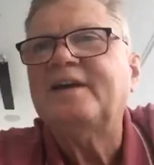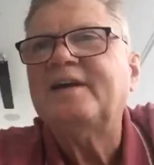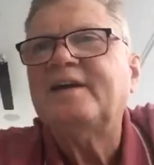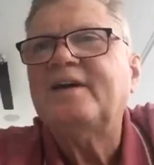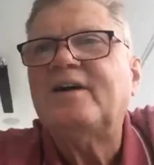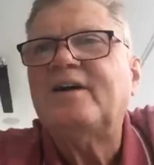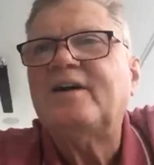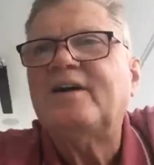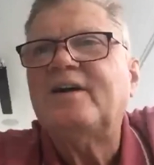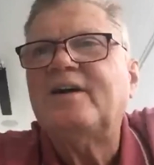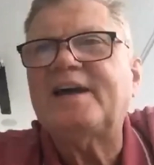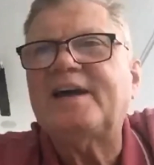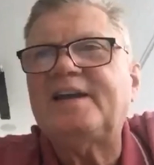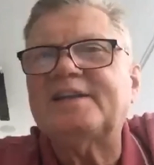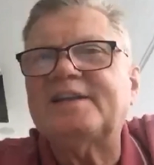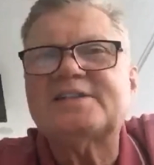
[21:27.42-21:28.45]
All right,
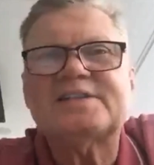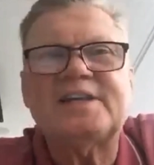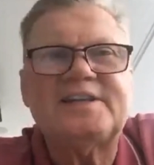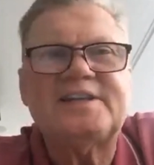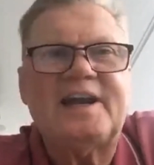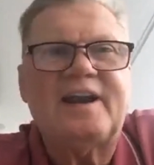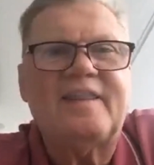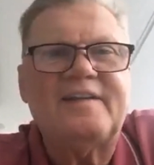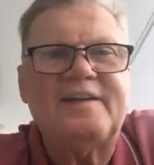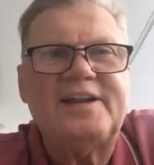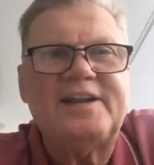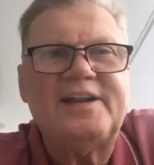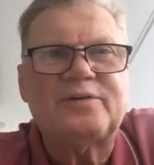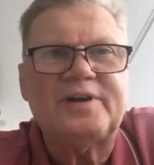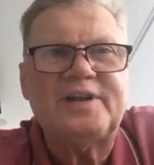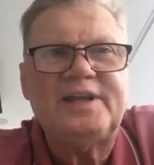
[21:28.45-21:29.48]
let's get down to the
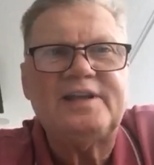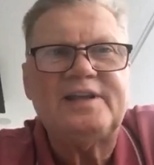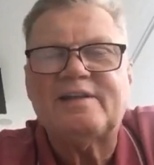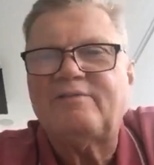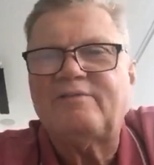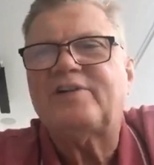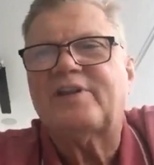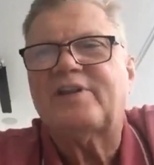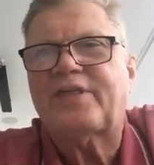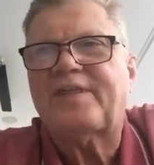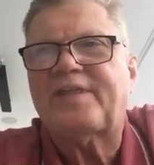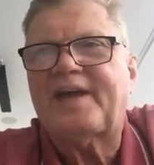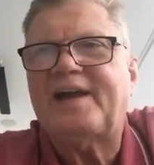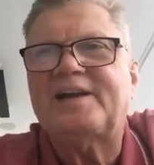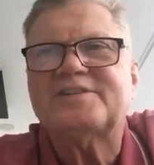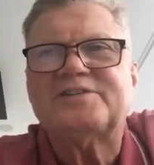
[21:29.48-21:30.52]
nitty gritty. We've got
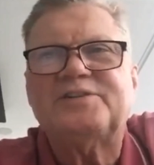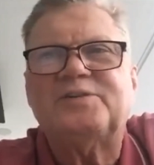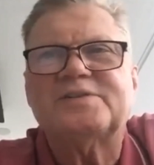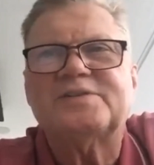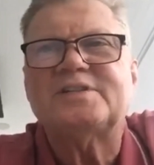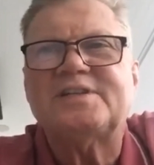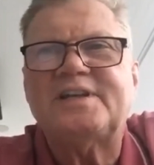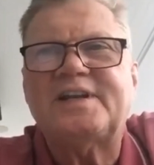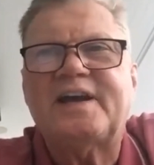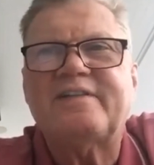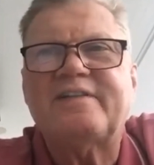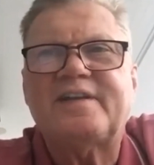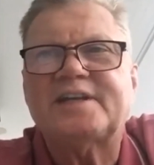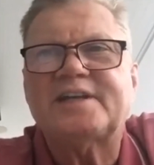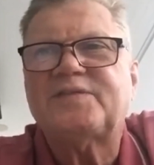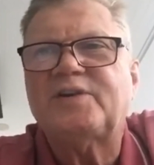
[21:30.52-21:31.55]
1,000 horses in over
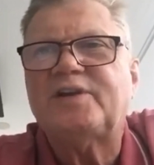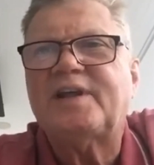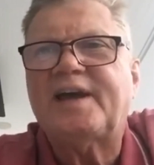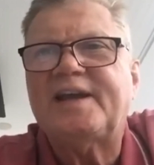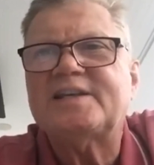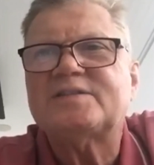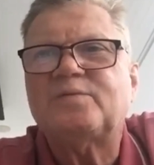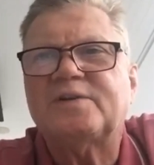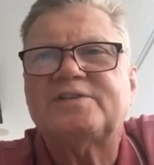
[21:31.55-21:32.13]
the next few days.